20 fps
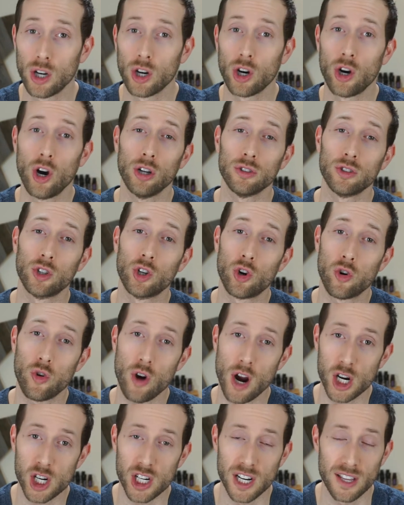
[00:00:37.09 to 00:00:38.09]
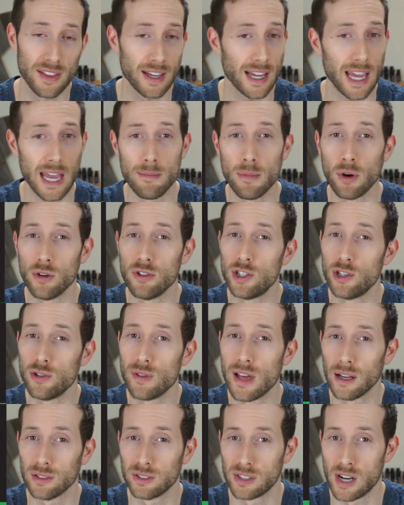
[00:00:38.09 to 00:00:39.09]
called Crush It that came out in
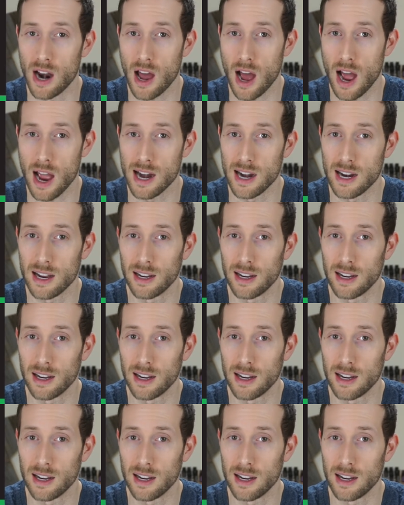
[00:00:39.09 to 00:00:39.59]
2009.